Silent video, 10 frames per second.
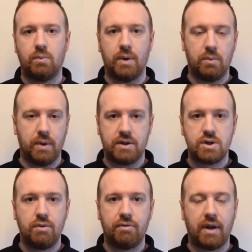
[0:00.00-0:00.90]
with
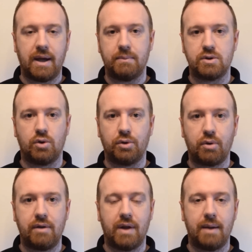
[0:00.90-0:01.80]
2 flamers or
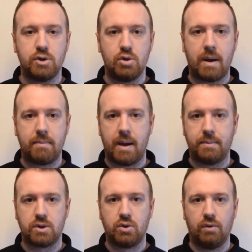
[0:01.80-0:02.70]
3 flamers, you might be
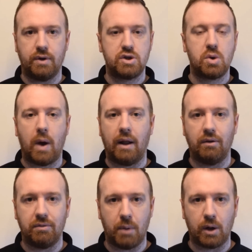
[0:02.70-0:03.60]
able to cover
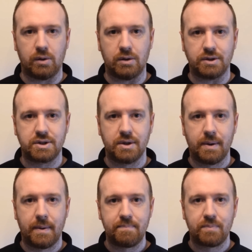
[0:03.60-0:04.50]
12 models.
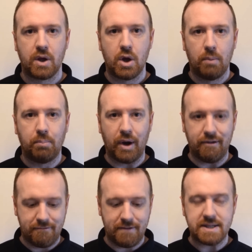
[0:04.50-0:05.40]
But
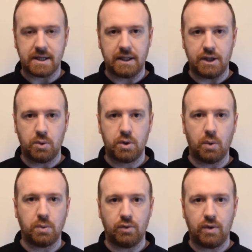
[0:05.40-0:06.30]
if physically you can
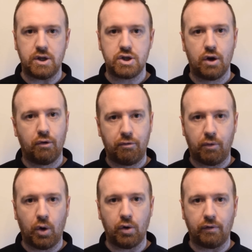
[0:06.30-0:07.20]
only reach
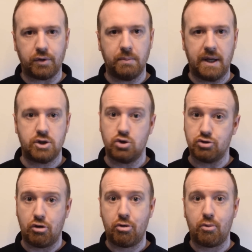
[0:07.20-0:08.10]
4 of them, it's
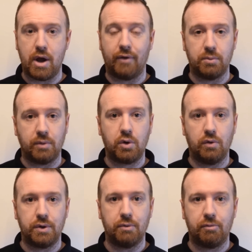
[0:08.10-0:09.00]
just that 3 of them have
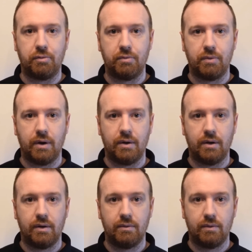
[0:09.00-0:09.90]
covered
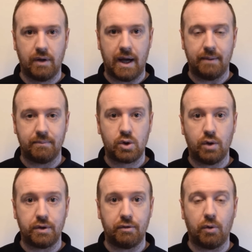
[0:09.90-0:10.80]

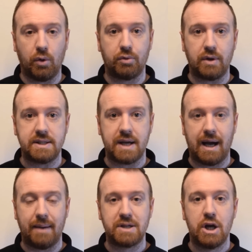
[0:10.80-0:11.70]
the 4 3
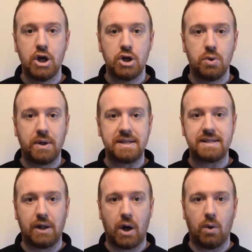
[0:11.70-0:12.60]
times, you can
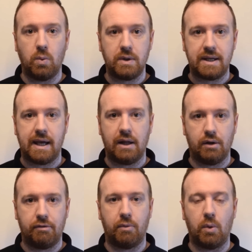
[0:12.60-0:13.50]
still only
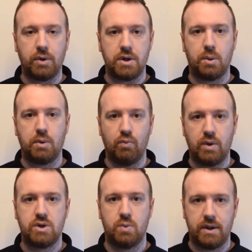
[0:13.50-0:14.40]
kill the 4 that you can
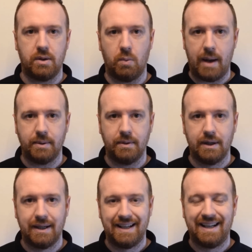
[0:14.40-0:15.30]
reach the weapon.
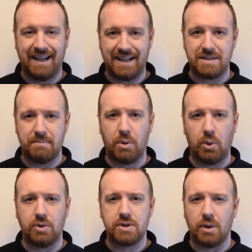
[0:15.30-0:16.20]
And it's
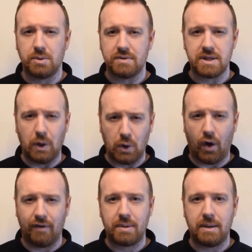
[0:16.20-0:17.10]
important to note, I've seen a
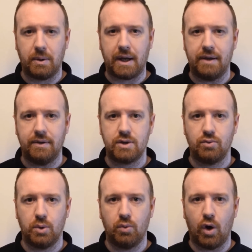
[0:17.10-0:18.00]
lot of people getting
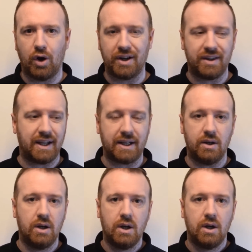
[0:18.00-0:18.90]
this rule wrong and
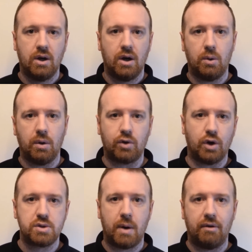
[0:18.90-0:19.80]
thinking, oh, well, I've
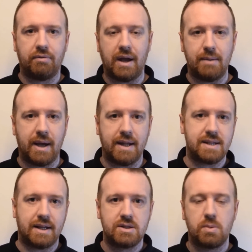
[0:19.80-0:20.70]
got 12 flame
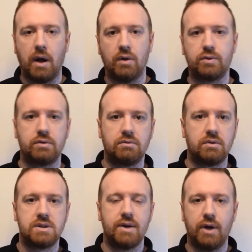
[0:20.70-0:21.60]
hits, that's 12,
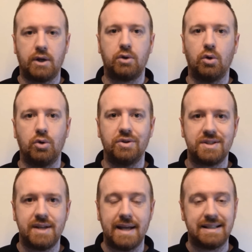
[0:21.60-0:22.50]
2 in a
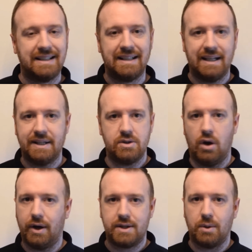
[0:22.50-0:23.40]
gaunt's dead. It's
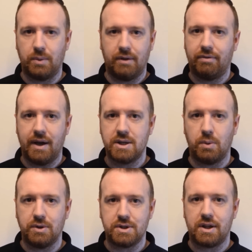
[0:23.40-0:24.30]
not, it's only the
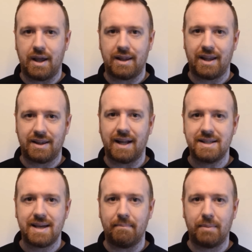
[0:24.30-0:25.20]
first ones that
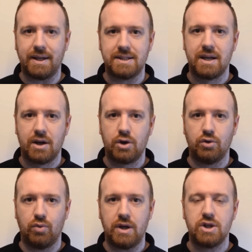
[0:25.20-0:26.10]
template
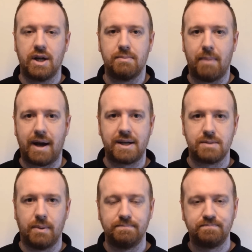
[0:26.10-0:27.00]
could reach at its
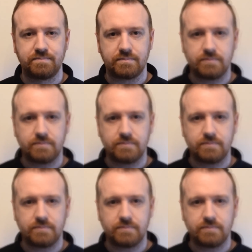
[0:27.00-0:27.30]
maximum.